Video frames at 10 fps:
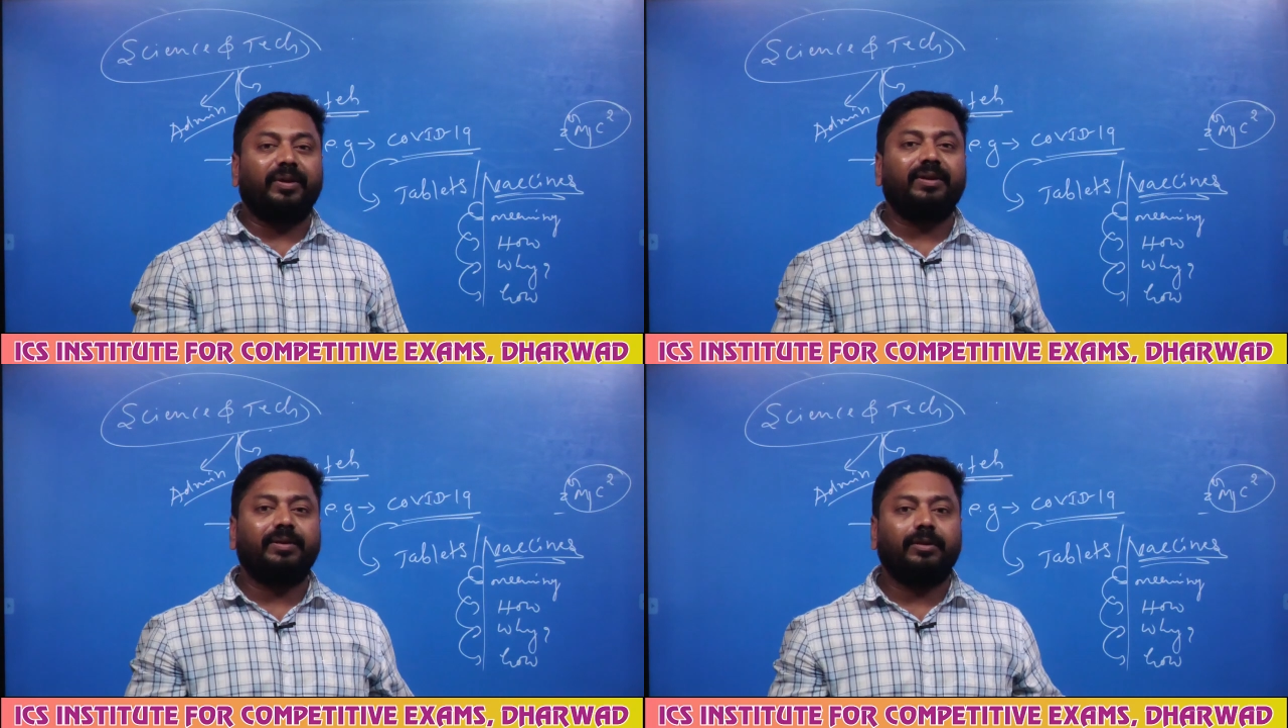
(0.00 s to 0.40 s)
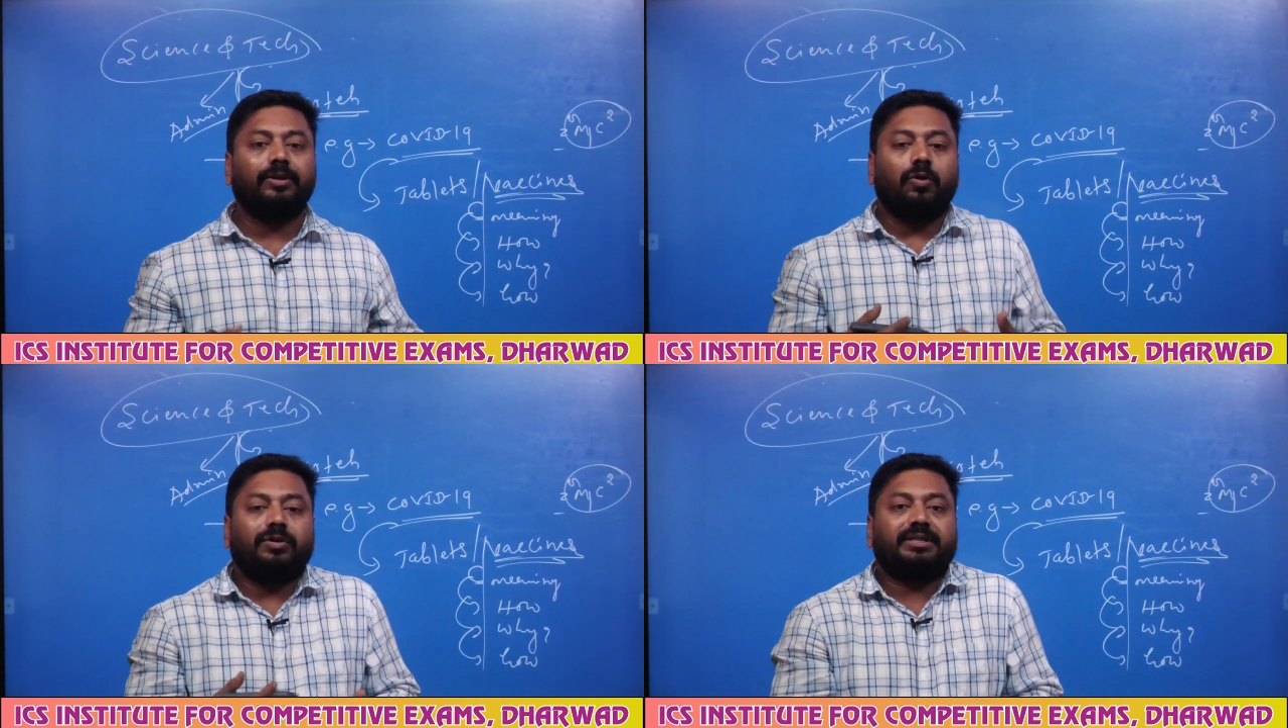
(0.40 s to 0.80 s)
maybe
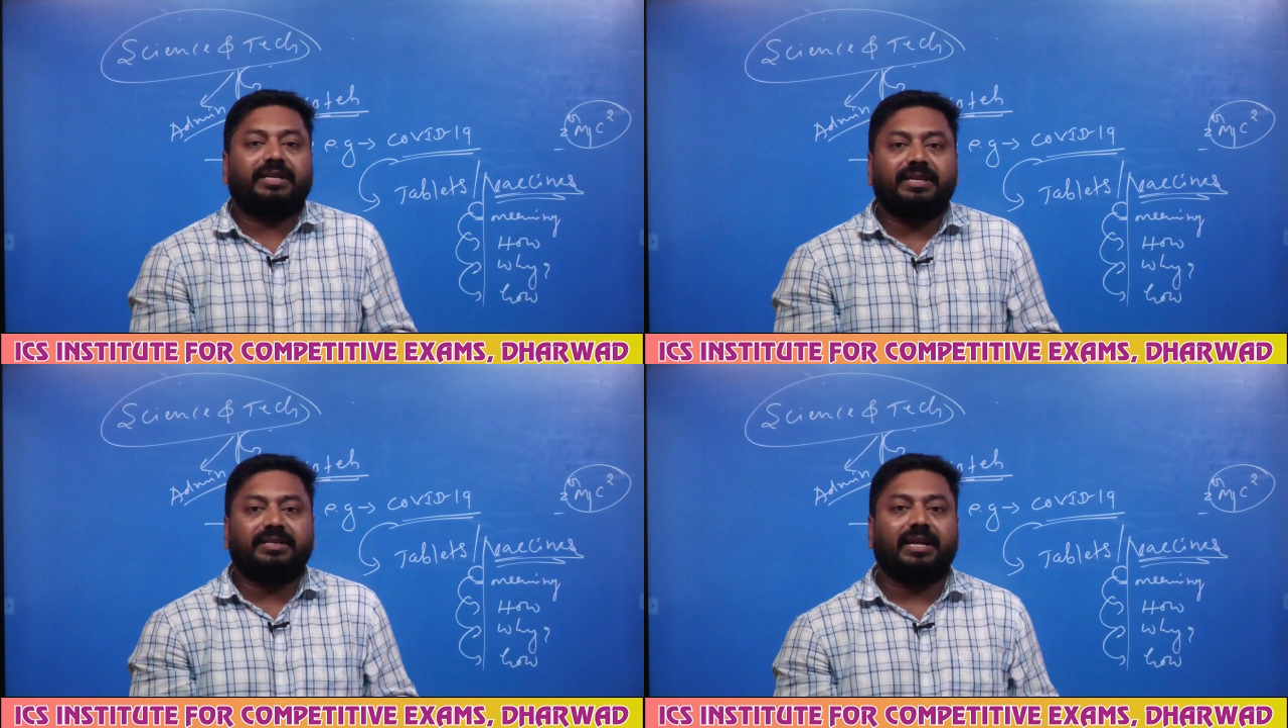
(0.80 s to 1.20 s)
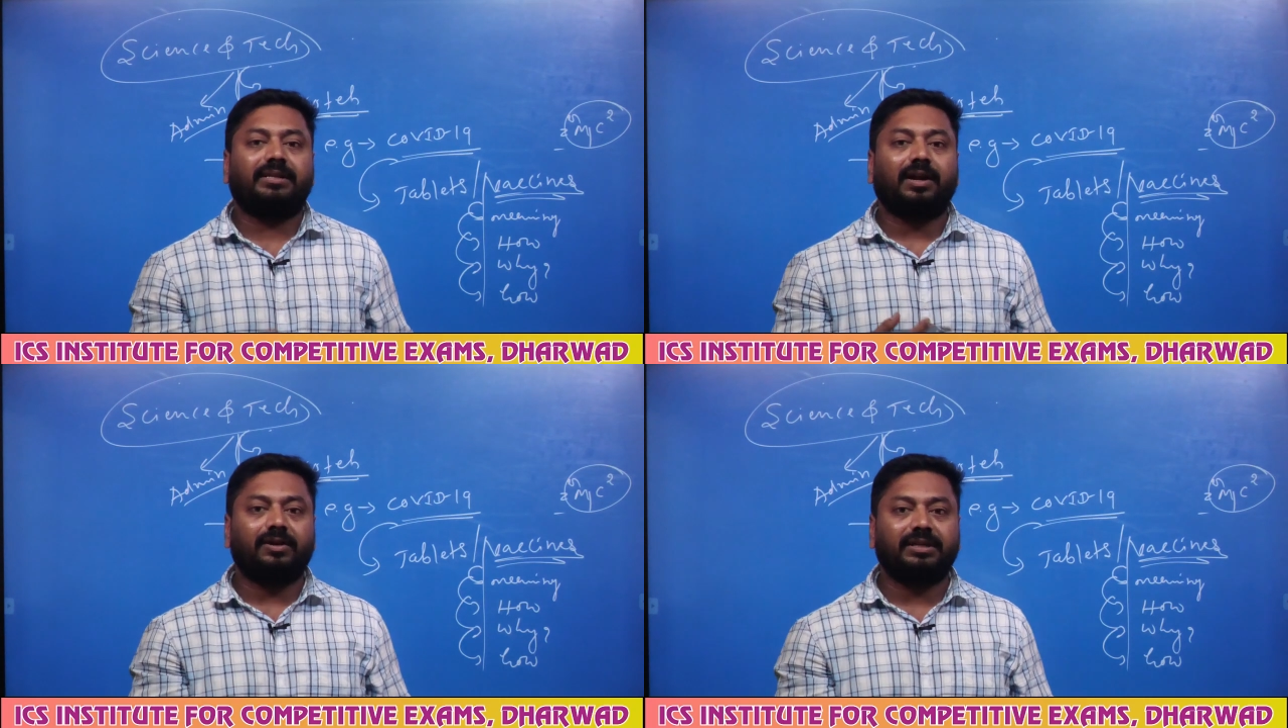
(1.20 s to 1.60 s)
doctor suggests
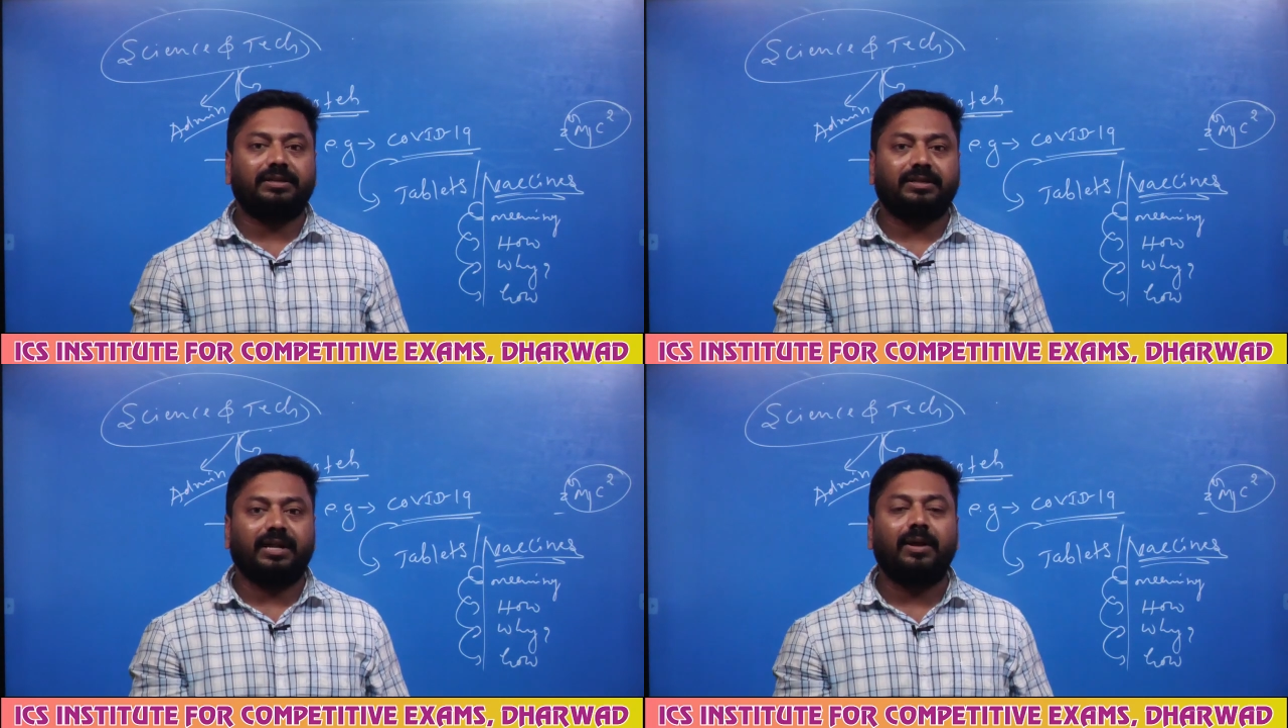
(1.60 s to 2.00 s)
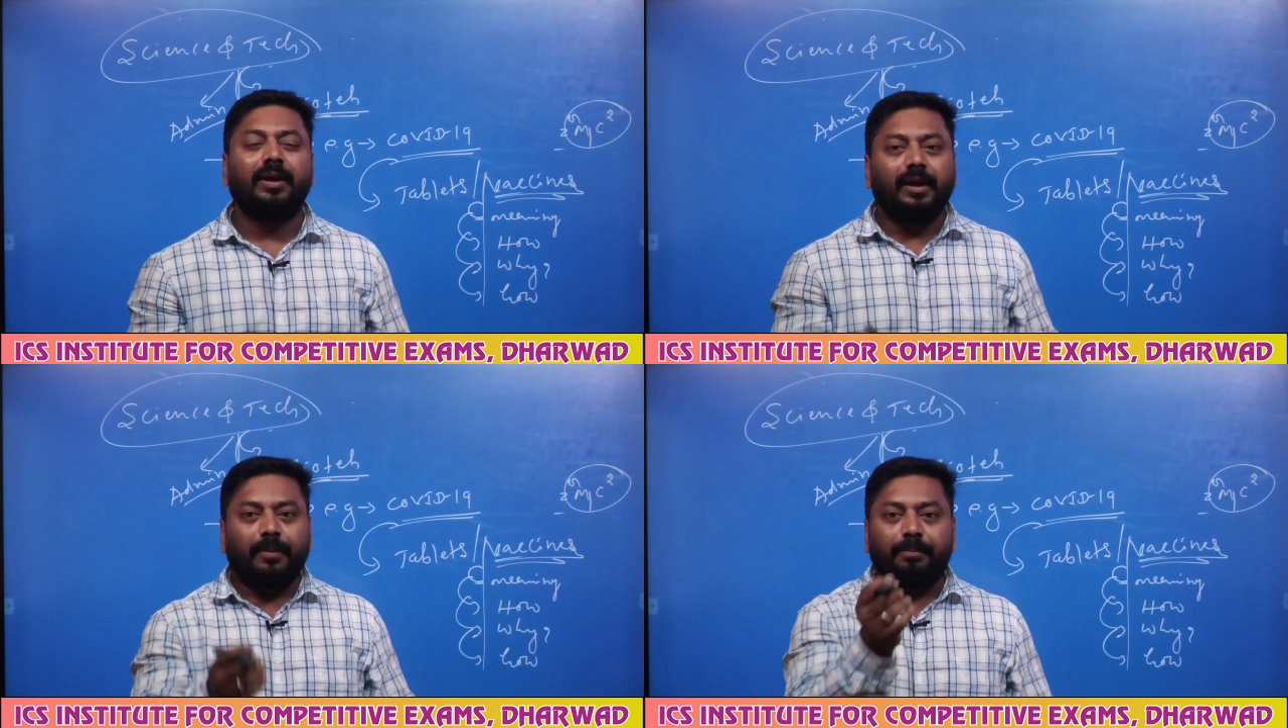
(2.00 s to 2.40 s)

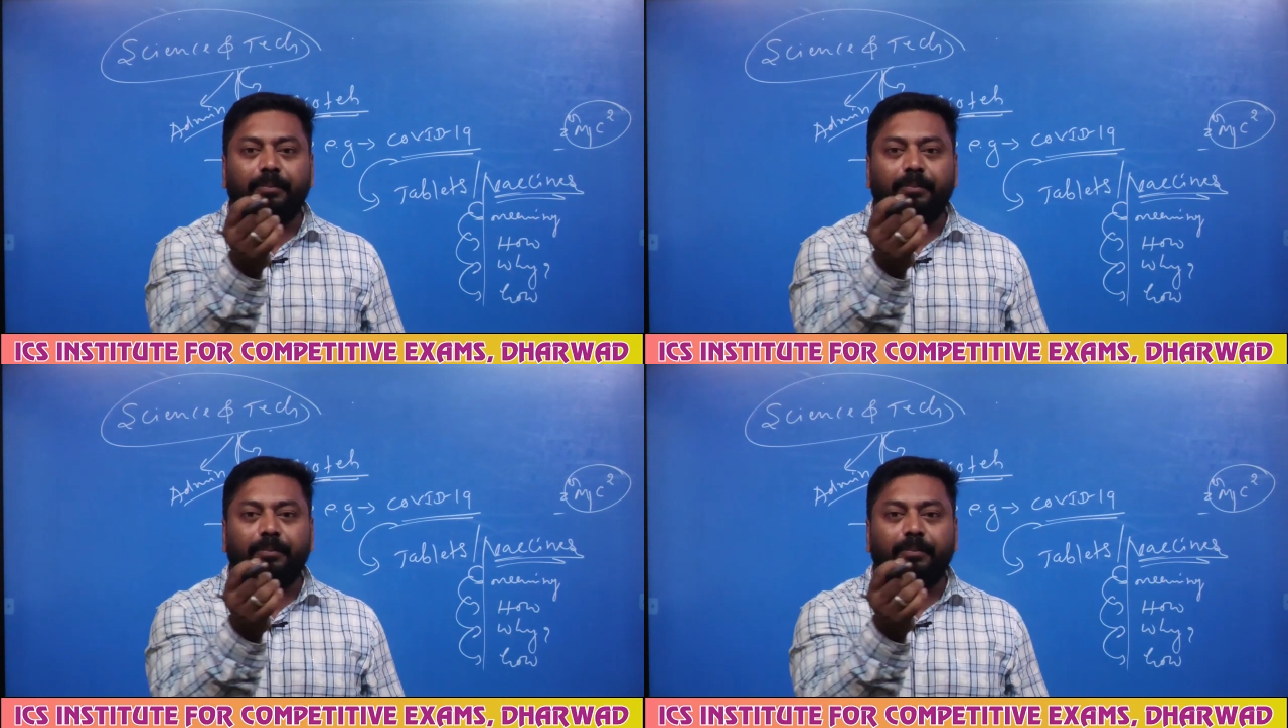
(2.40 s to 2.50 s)
that